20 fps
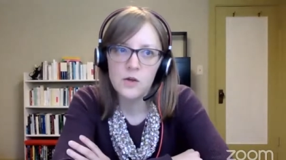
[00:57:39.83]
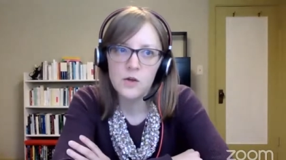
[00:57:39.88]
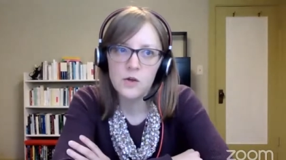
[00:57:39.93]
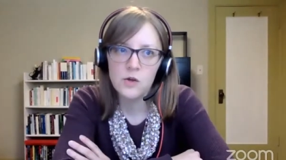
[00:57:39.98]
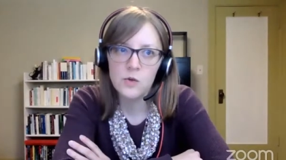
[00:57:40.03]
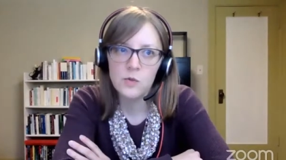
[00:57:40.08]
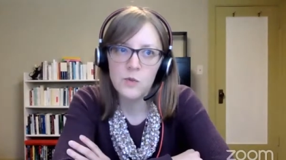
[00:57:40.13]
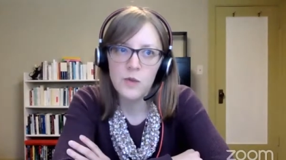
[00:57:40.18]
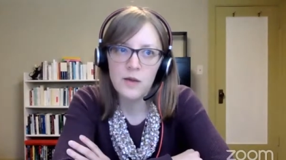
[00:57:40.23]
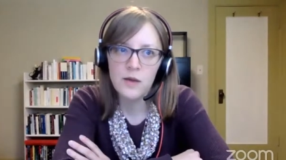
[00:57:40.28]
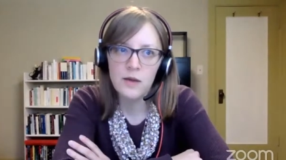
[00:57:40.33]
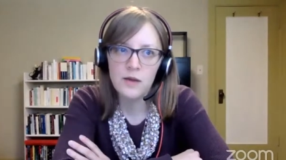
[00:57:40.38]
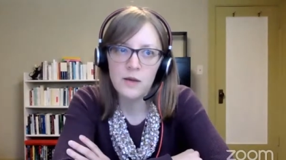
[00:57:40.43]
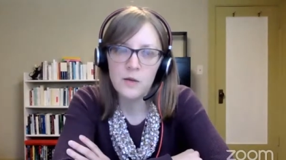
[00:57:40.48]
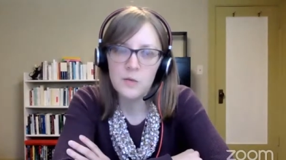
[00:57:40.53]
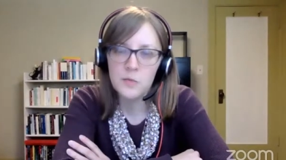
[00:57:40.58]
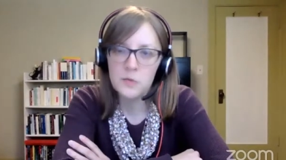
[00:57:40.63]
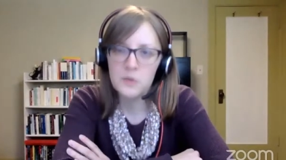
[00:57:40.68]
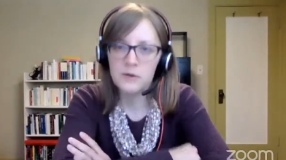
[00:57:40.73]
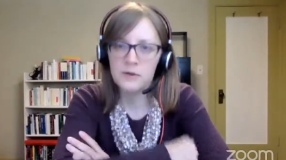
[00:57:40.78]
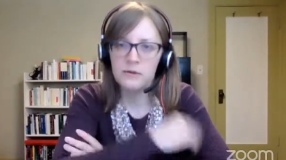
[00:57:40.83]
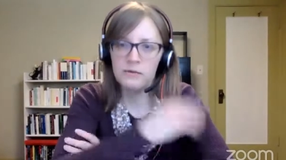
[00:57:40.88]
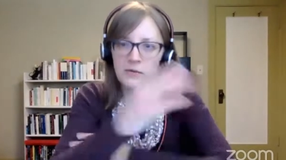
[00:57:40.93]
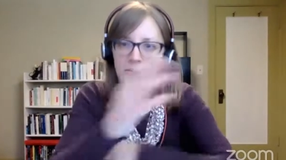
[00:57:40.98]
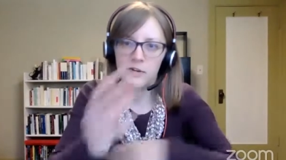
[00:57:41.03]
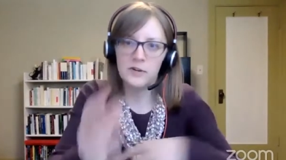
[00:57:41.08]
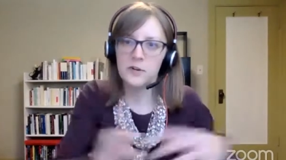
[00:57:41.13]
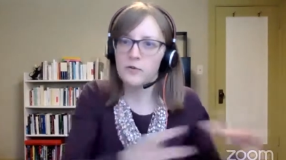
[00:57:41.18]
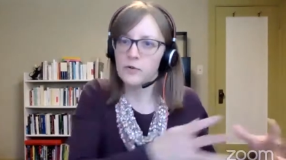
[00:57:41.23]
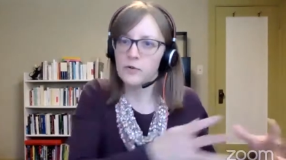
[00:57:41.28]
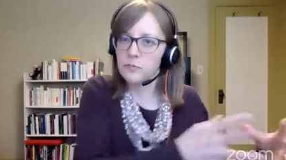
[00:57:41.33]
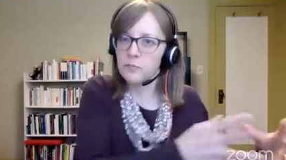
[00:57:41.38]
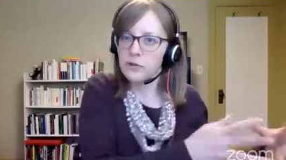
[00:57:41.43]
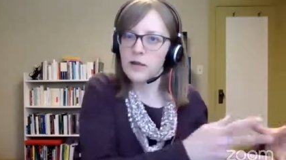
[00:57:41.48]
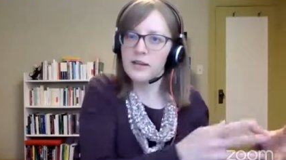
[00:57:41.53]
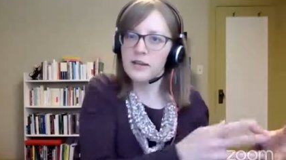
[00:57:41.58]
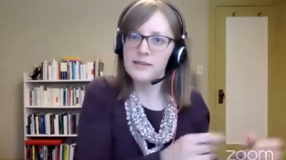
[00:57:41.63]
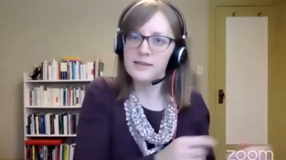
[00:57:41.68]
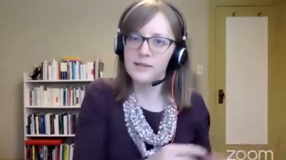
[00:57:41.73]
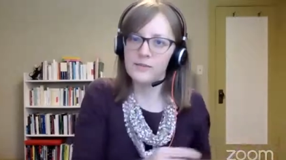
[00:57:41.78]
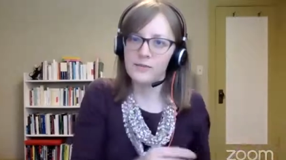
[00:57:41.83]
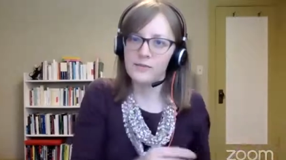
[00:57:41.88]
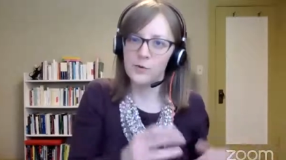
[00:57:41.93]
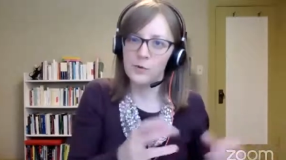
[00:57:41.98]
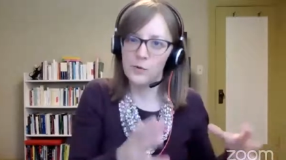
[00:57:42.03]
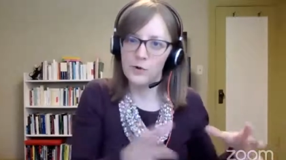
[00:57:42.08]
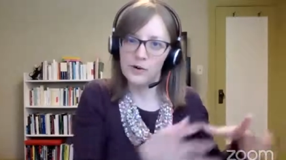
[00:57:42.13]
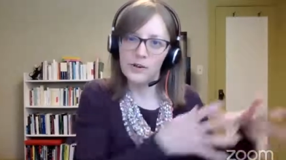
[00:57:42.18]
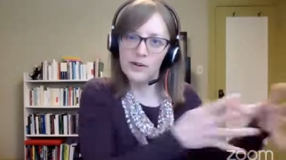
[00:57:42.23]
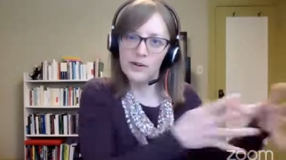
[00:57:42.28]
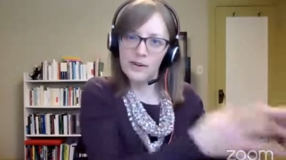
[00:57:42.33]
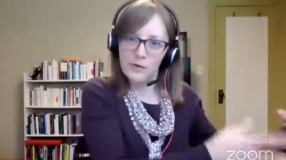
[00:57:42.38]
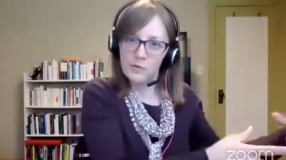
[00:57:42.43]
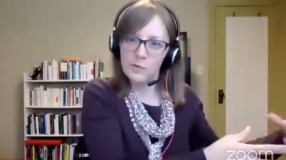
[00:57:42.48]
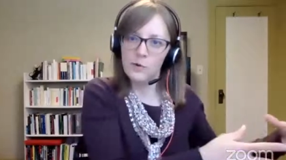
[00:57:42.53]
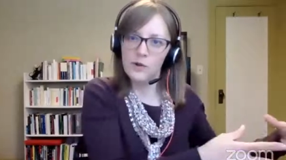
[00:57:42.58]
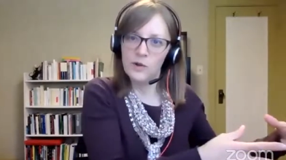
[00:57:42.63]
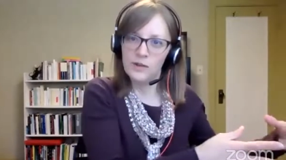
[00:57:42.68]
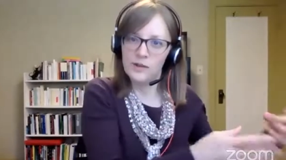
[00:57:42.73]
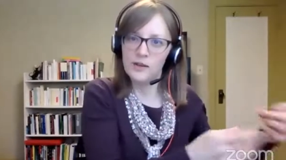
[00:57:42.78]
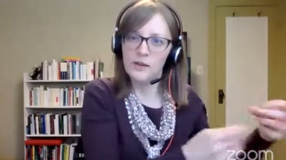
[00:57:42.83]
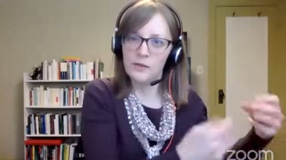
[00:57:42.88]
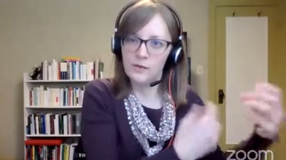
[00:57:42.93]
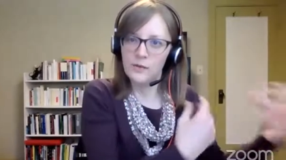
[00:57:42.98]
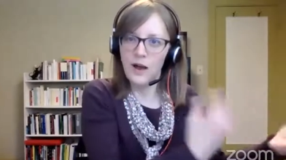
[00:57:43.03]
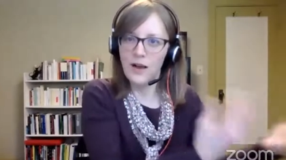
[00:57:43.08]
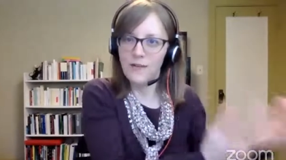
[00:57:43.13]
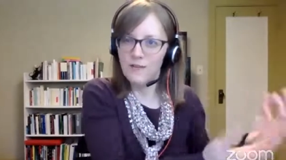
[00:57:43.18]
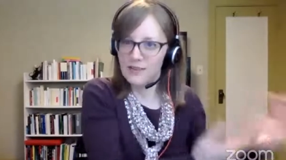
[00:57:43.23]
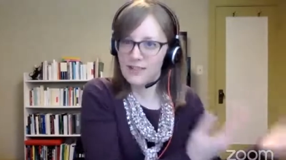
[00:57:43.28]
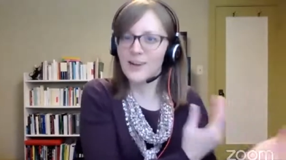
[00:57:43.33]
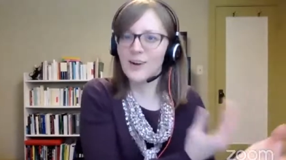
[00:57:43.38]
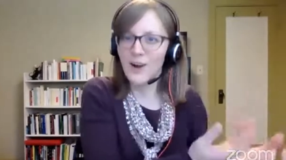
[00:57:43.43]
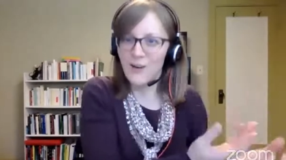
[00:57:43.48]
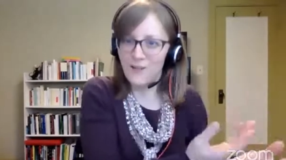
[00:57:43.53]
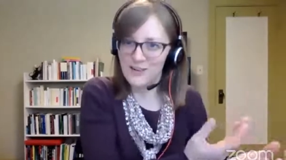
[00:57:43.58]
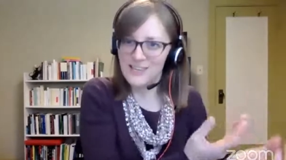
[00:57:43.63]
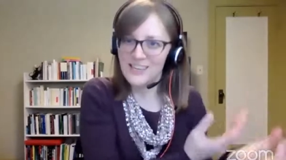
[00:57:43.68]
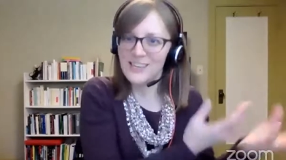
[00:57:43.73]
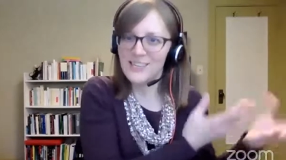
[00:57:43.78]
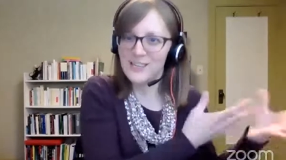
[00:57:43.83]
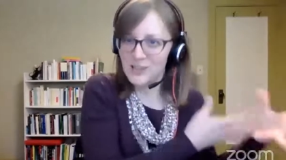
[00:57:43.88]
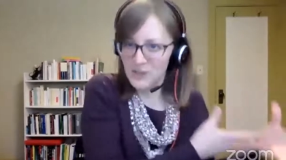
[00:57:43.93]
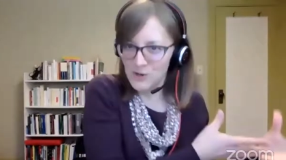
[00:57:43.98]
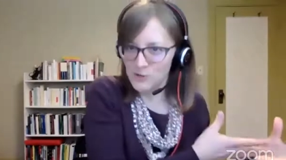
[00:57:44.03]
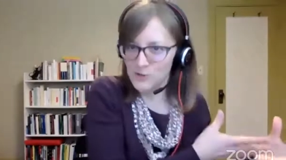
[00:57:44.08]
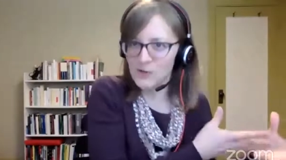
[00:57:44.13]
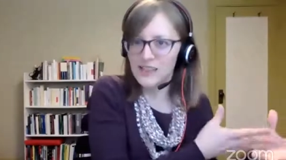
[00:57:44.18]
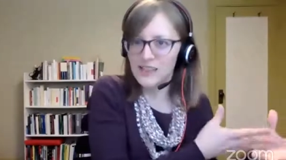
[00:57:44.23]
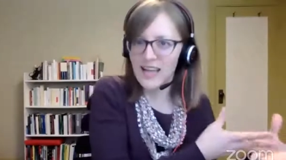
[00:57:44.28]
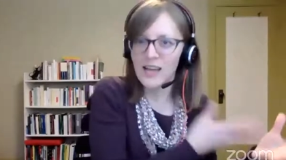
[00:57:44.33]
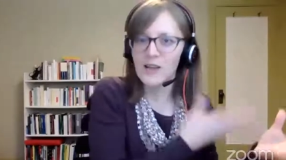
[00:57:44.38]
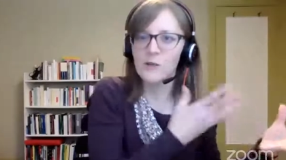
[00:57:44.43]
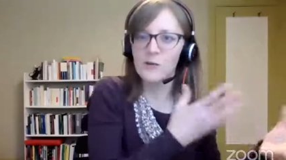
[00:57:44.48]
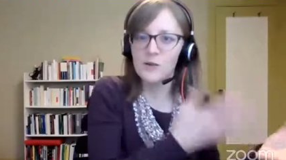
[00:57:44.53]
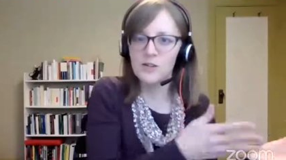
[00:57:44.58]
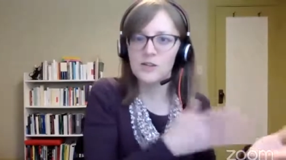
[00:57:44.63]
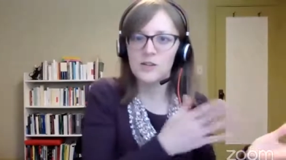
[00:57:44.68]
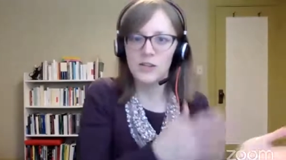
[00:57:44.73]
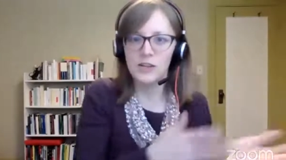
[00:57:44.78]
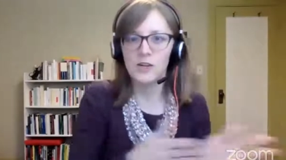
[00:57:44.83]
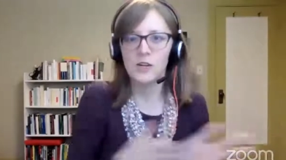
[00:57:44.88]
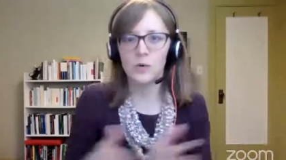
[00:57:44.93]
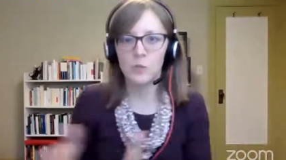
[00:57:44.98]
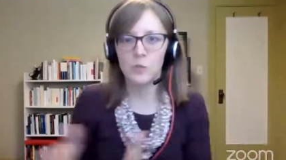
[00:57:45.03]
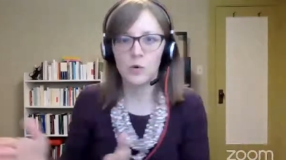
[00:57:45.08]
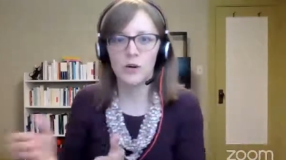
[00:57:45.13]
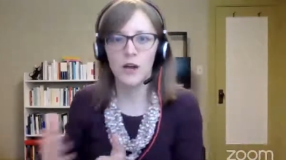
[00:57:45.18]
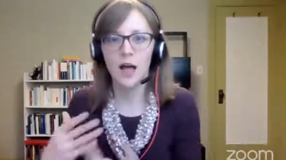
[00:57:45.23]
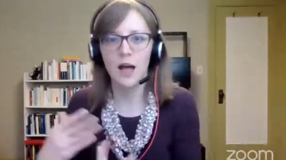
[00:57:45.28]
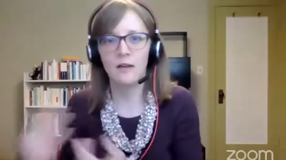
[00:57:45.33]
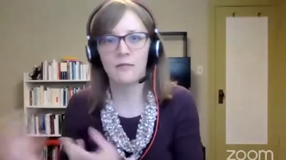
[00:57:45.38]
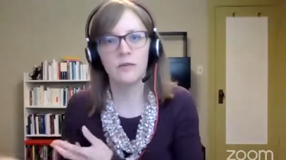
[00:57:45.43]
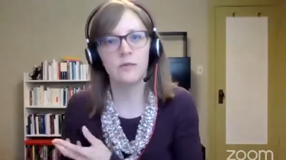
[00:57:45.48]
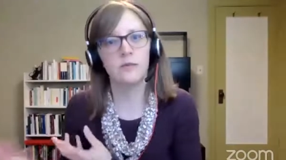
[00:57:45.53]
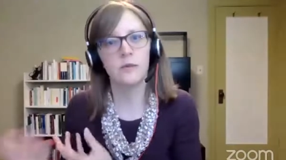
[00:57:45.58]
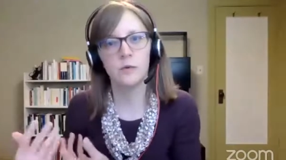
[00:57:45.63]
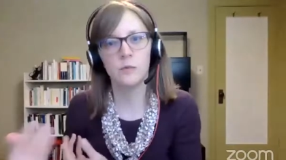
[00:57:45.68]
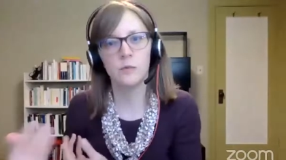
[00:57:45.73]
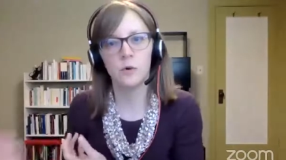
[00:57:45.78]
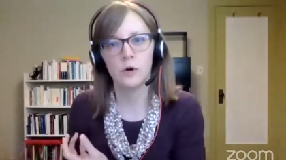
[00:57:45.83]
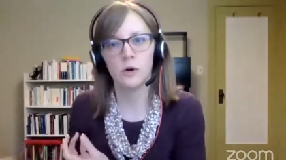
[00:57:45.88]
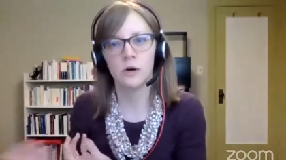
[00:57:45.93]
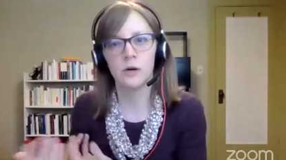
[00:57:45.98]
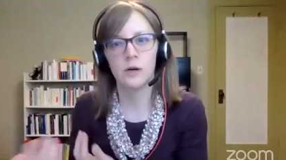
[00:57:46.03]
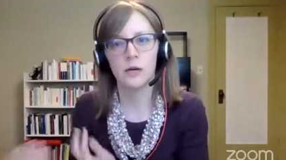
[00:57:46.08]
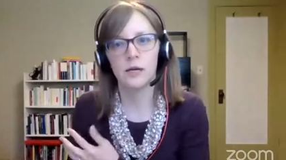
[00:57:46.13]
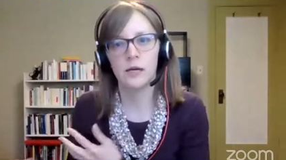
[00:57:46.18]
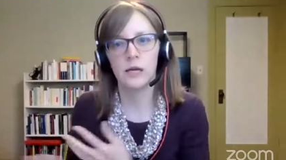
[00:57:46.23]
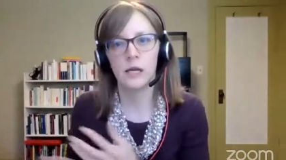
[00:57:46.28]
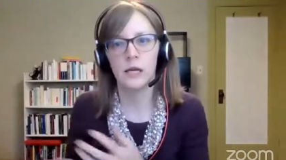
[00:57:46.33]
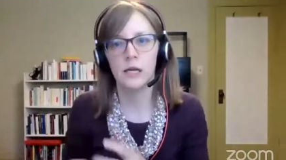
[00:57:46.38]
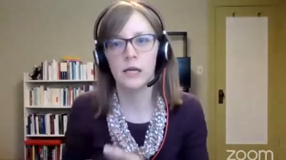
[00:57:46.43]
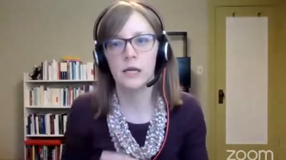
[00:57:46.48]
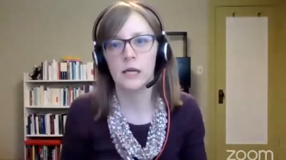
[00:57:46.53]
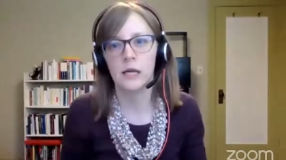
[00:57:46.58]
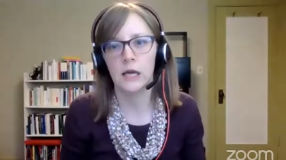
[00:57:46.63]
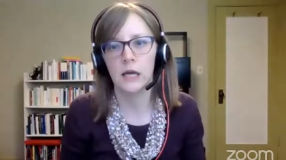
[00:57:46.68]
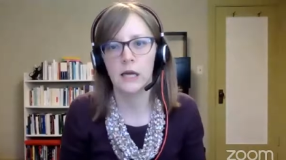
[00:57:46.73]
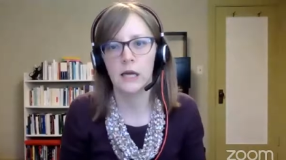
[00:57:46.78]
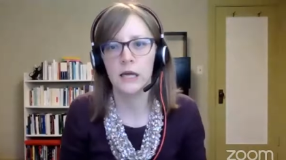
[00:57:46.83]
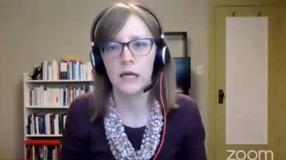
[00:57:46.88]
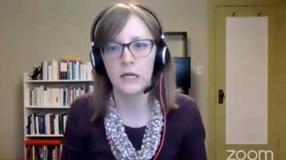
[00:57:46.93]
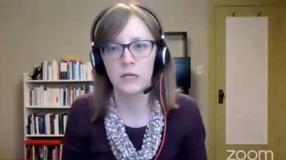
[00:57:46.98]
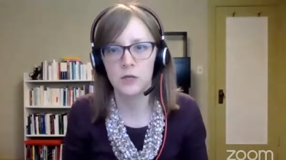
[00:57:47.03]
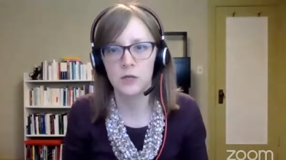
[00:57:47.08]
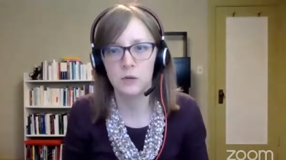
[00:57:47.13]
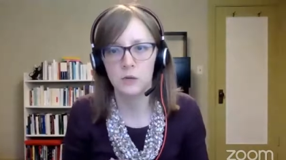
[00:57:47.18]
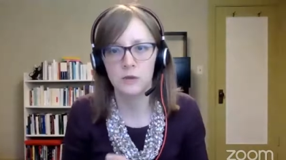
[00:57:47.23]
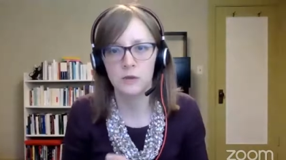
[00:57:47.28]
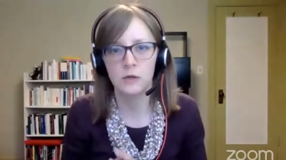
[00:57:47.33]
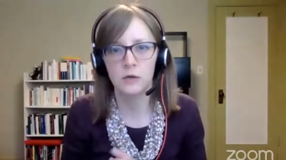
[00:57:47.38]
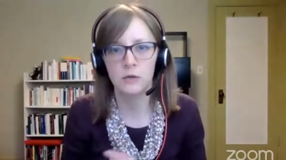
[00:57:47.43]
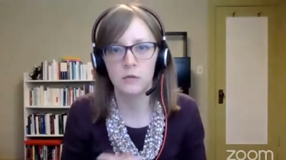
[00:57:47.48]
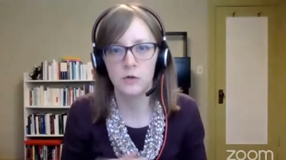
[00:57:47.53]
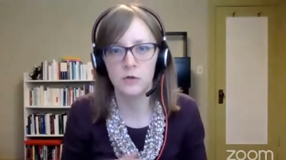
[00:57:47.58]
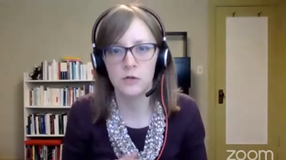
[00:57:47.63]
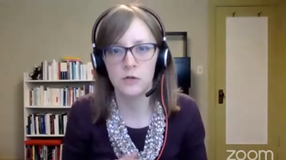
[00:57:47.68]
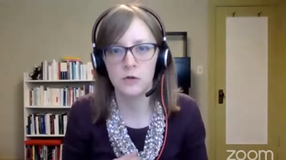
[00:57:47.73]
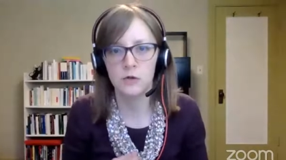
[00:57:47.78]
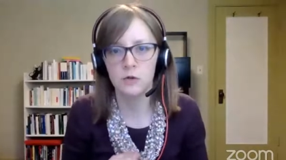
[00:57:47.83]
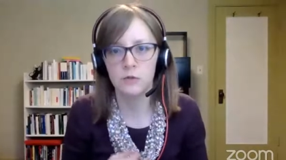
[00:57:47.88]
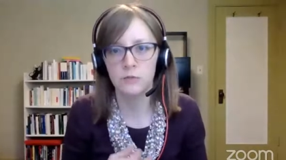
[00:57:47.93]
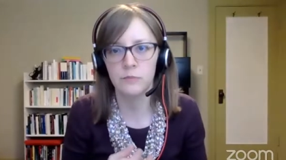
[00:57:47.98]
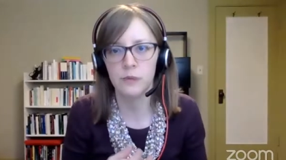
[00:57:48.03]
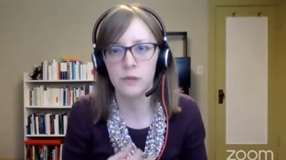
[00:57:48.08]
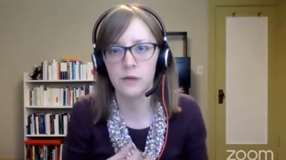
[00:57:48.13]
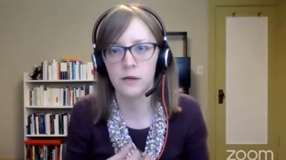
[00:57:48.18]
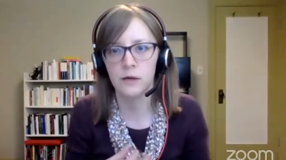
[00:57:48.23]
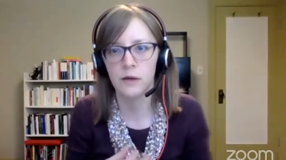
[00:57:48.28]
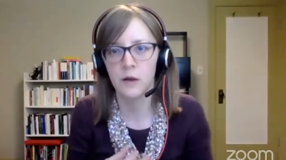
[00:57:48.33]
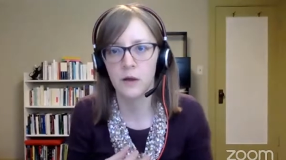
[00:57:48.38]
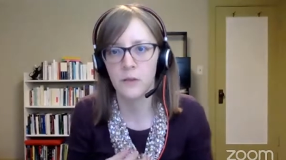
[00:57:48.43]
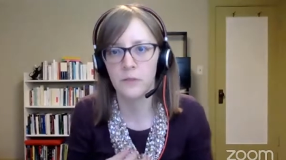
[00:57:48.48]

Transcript: you may end up in a very different place if you're having that conversation in one language than you would have if you were in engaging with the original. But